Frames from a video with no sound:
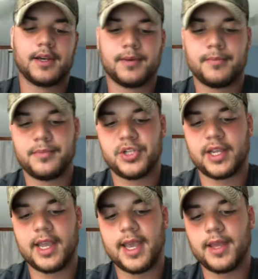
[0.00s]
uh,
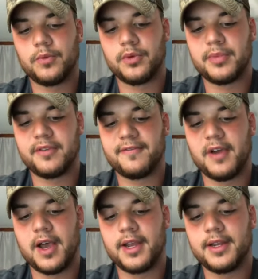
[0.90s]
jig head would be
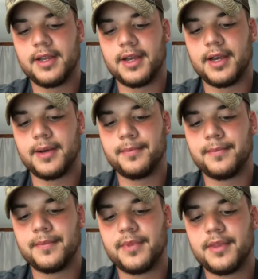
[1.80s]
fine.
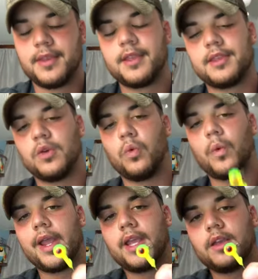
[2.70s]
Um, the
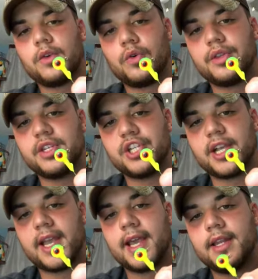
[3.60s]
weight on the
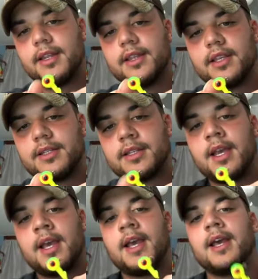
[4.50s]
jig head, this
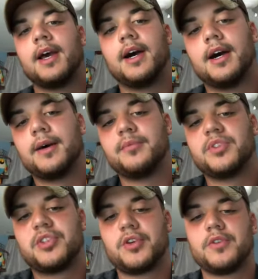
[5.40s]
um,
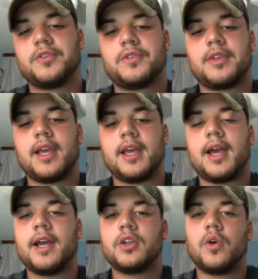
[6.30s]
serves
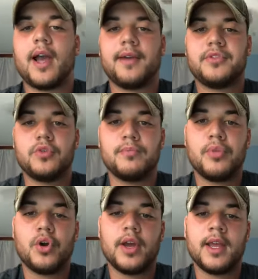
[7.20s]
that I don't have to
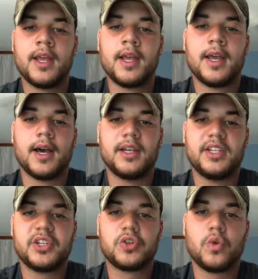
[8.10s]
put
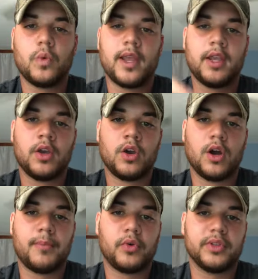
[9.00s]
additional weight
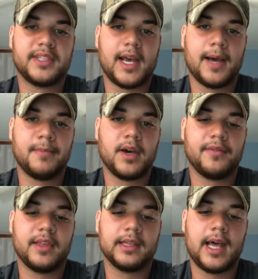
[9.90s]
up on top
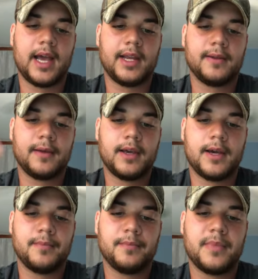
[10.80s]
of the line.
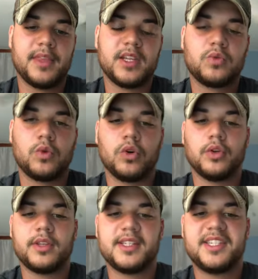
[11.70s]
Um, this
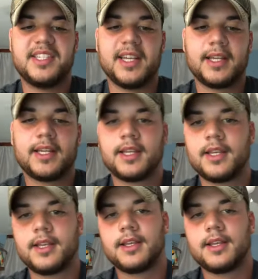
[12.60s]
will sink